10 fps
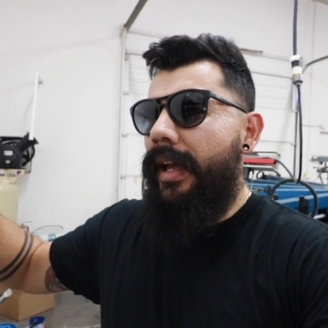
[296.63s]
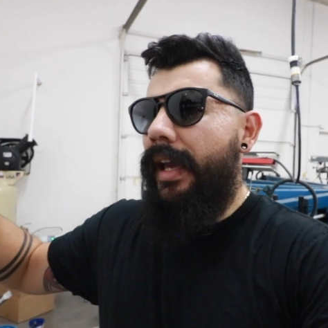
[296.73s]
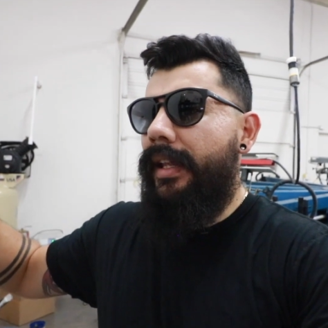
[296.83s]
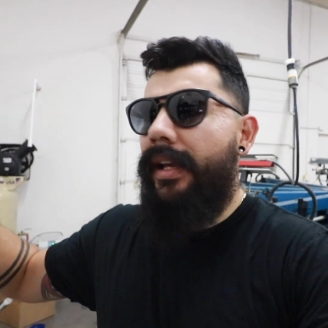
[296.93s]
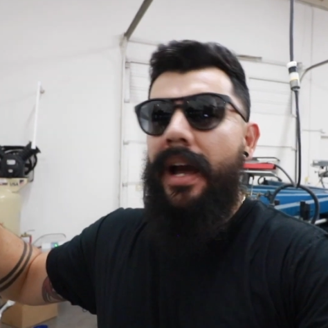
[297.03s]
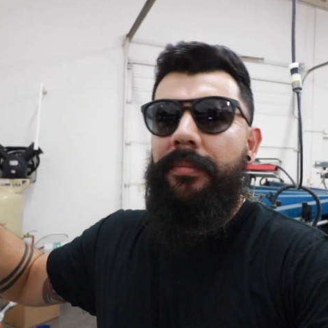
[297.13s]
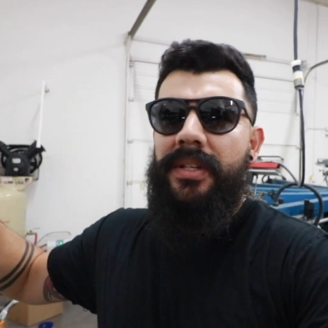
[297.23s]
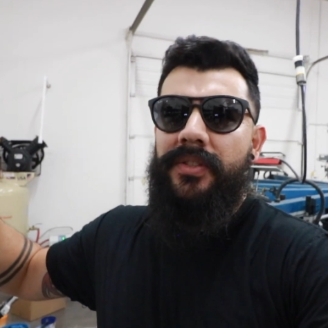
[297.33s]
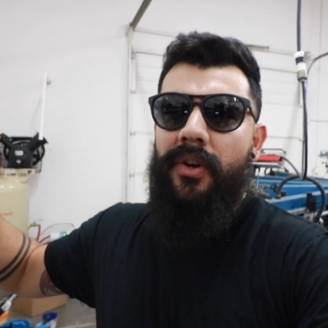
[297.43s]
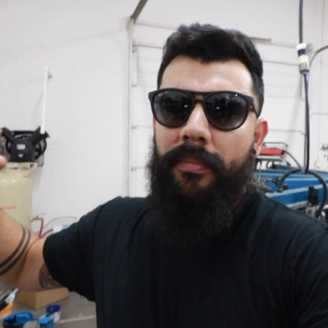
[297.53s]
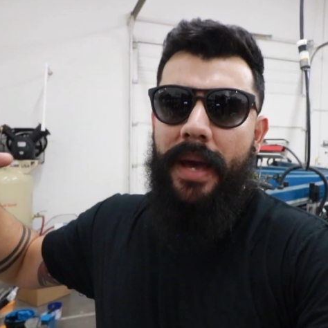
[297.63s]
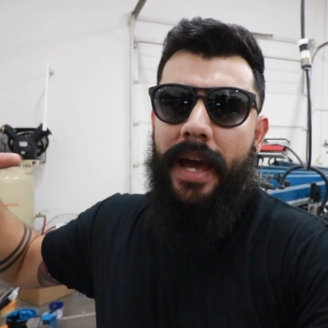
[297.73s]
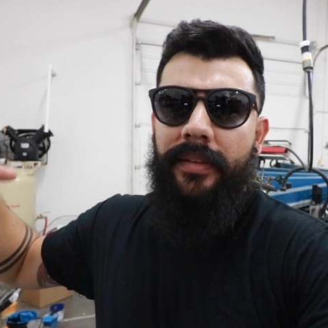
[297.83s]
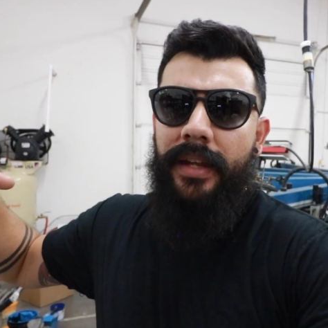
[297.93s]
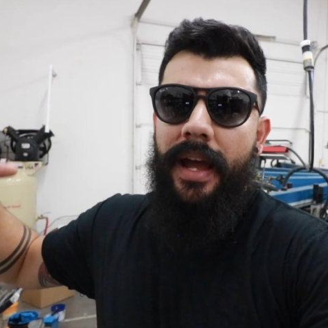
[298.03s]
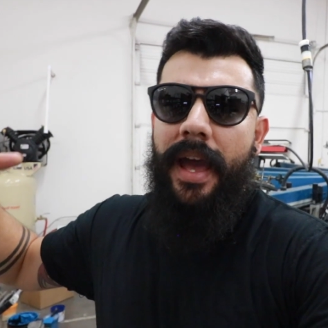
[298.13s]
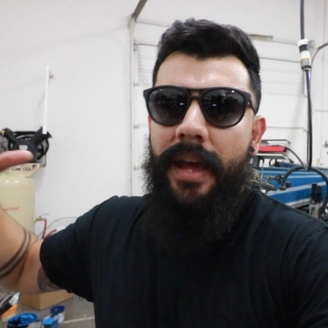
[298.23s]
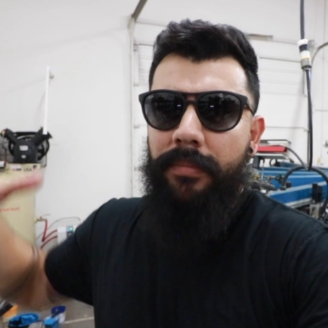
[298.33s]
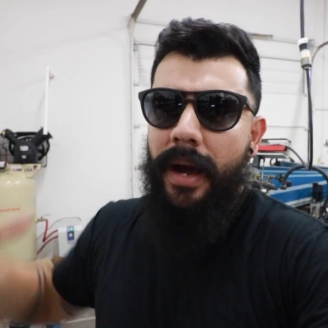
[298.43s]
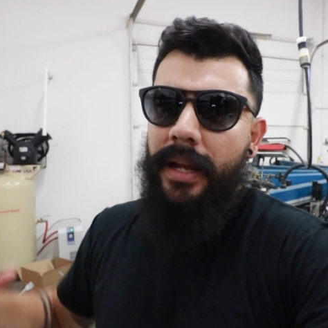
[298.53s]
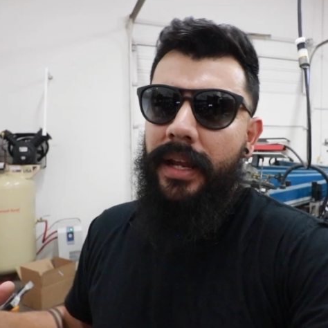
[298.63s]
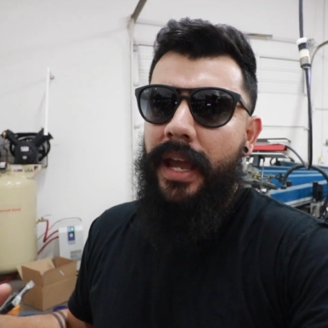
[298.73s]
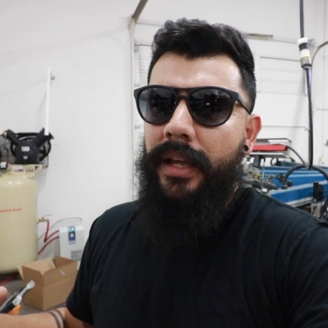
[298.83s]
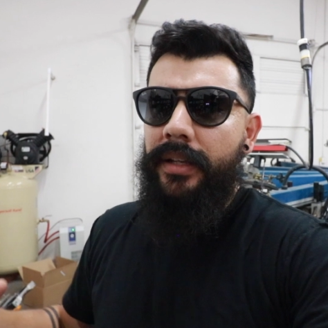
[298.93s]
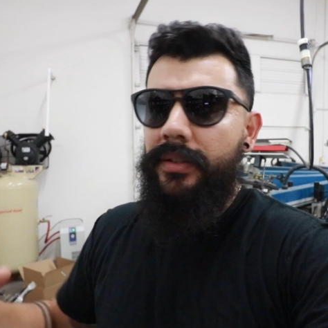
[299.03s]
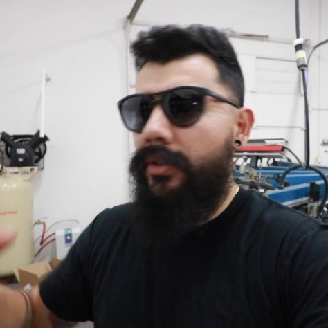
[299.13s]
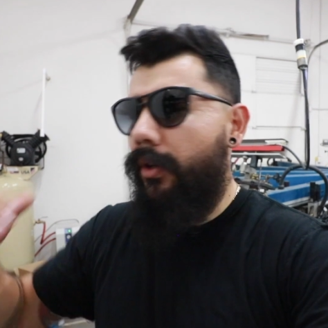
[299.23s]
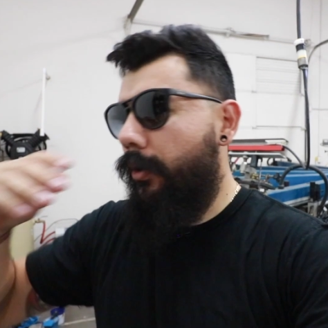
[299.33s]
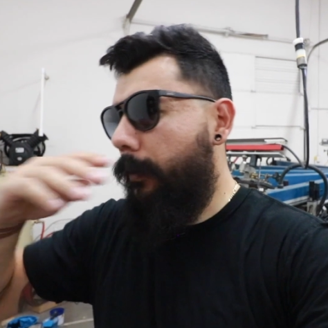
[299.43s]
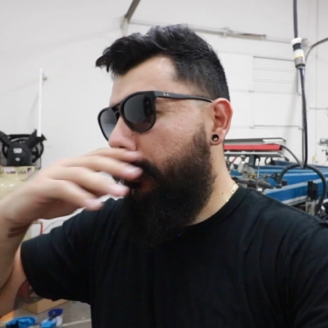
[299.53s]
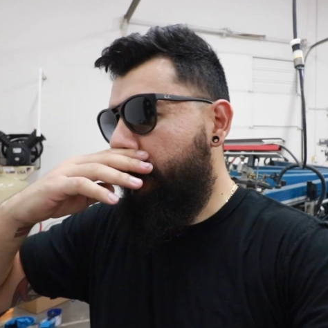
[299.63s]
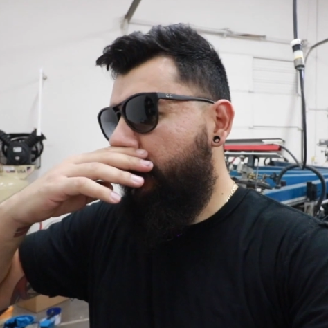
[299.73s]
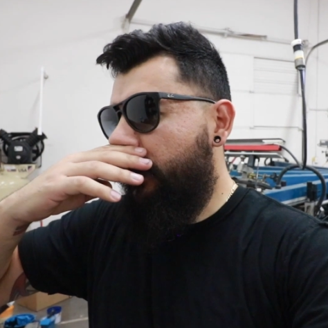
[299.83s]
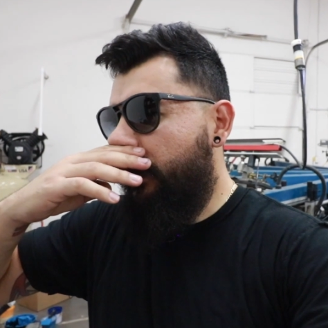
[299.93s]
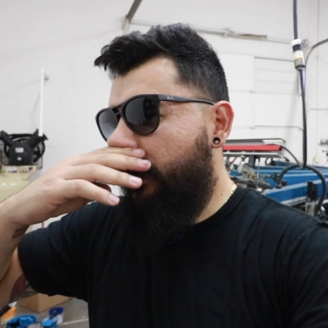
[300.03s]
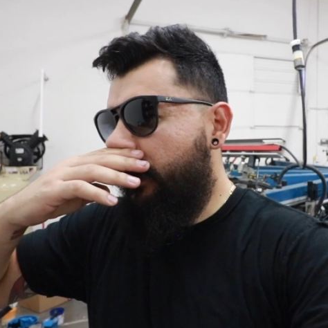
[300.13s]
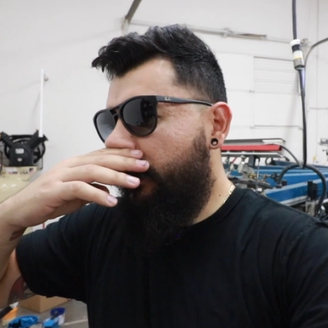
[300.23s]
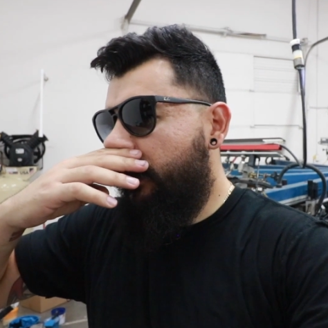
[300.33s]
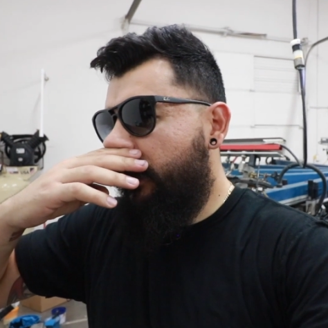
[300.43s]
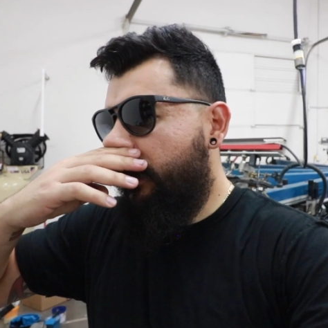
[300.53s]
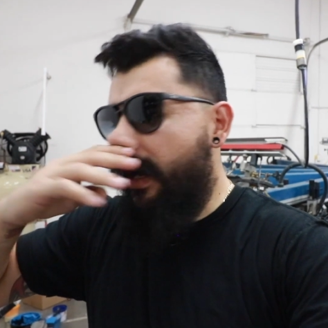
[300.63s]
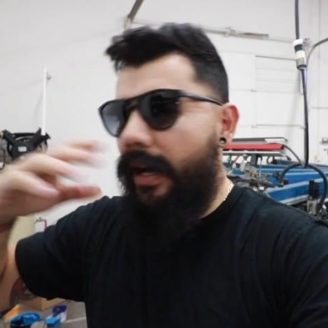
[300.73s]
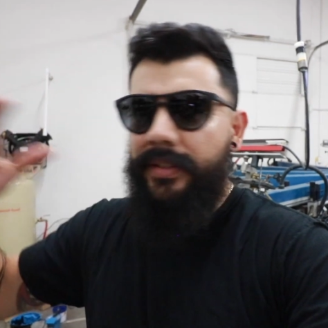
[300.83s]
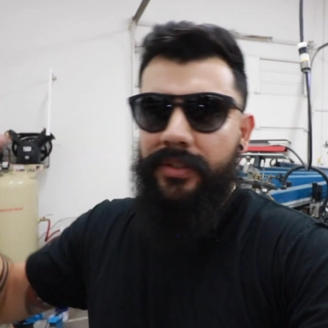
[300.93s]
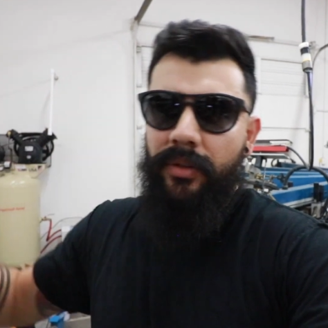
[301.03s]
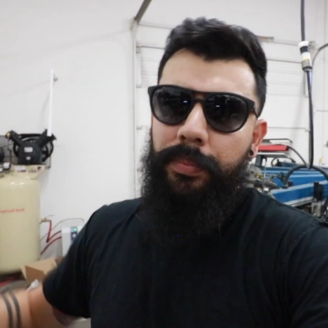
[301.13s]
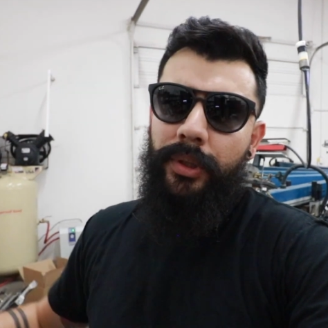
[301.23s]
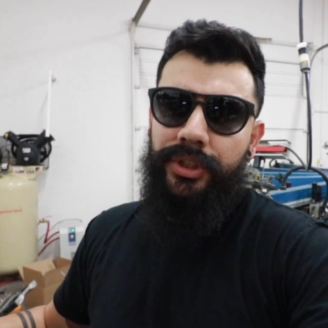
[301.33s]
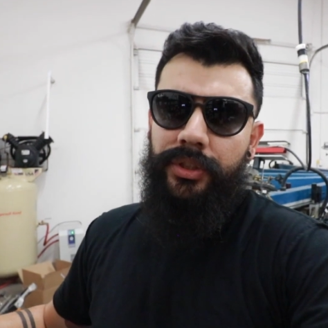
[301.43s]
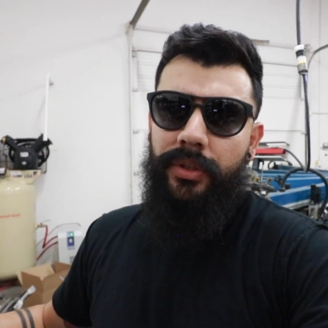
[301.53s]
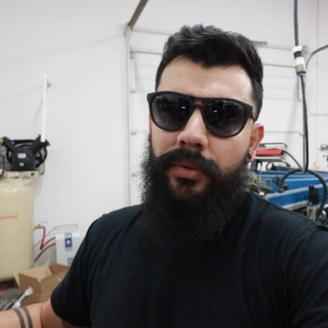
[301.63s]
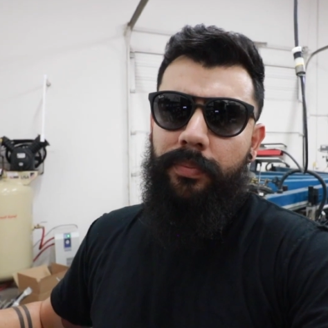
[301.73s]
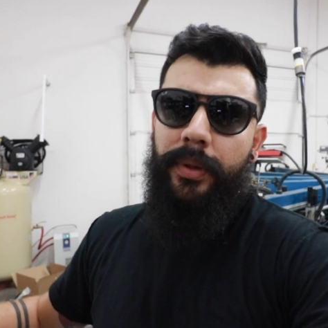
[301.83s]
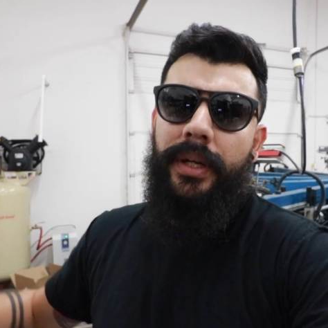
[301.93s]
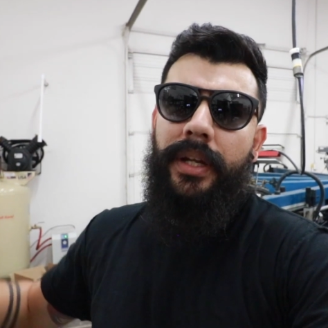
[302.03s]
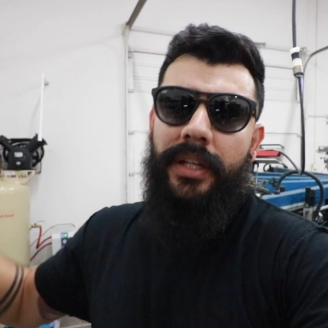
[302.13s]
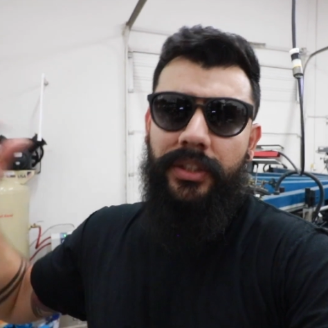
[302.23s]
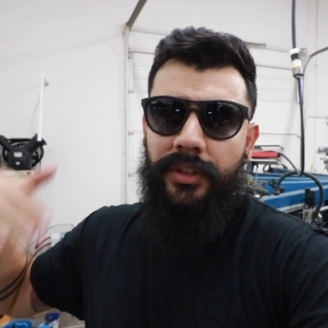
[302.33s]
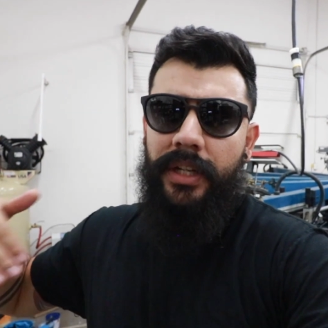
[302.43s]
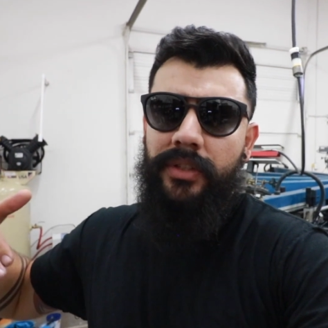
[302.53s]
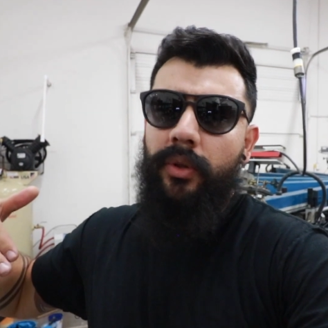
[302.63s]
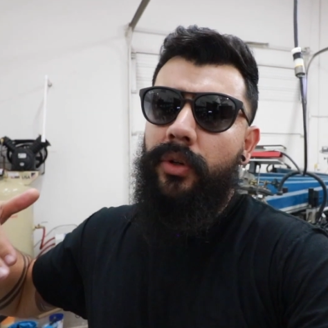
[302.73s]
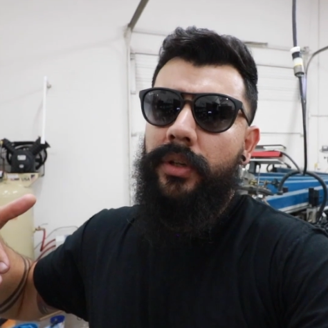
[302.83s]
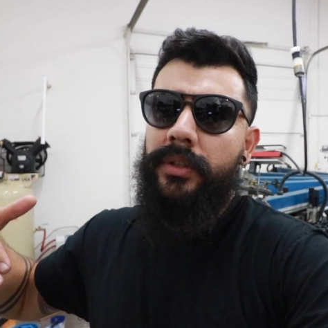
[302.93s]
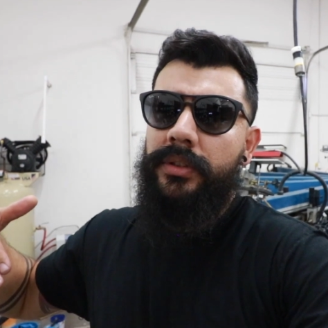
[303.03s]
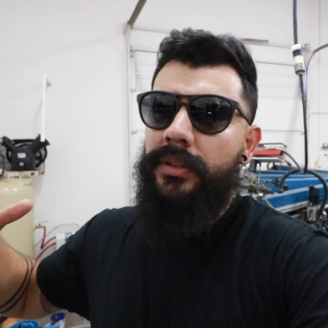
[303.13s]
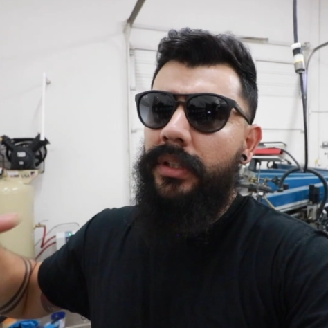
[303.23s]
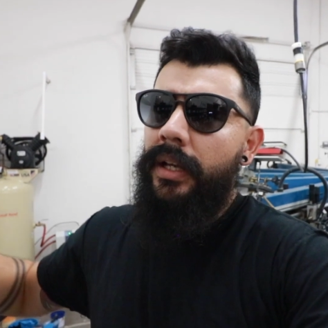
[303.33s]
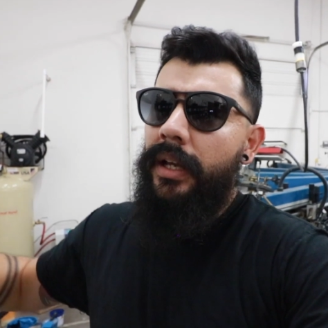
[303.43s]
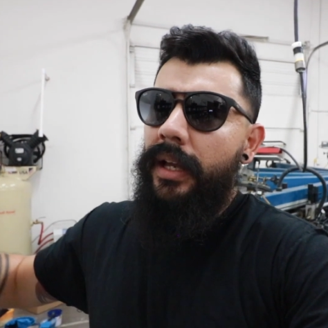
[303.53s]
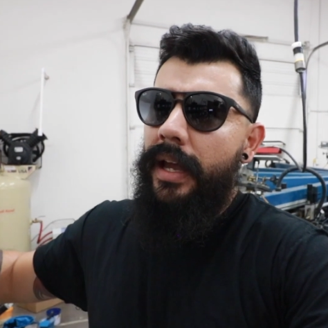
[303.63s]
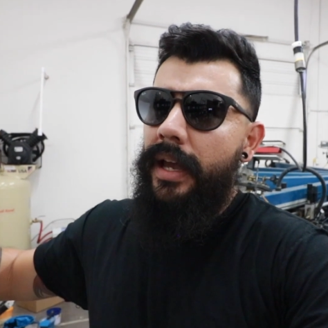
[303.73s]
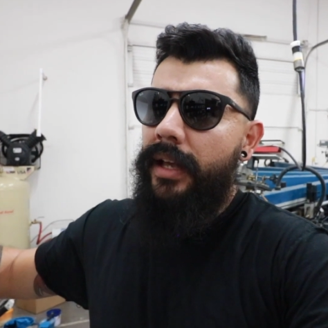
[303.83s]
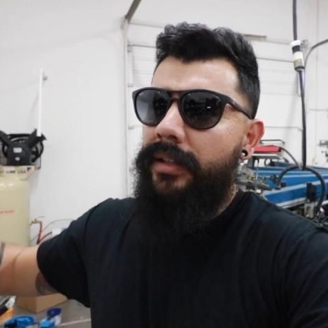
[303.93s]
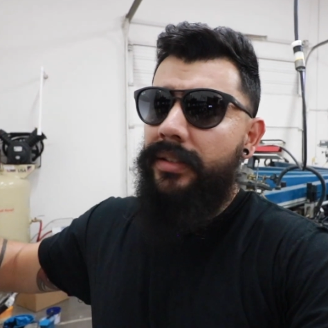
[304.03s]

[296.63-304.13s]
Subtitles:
and it got me so bad that I had body ache. So I still pushed through printing yesterday's orders, and